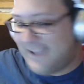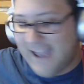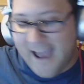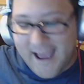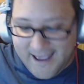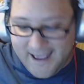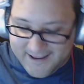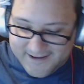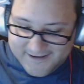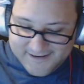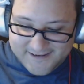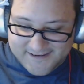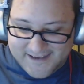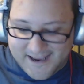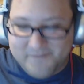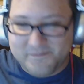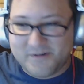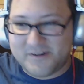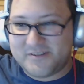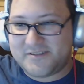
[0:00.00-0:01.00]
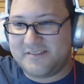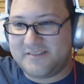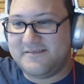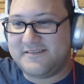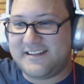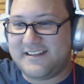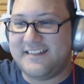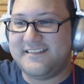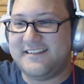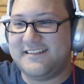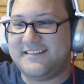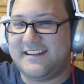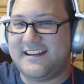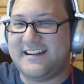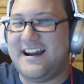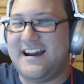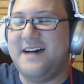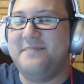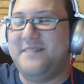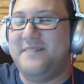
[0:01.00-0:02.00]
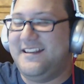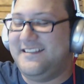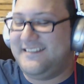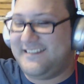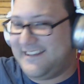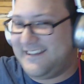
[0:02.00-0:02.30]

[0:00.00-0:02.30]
and it's the same person who sent us a comment as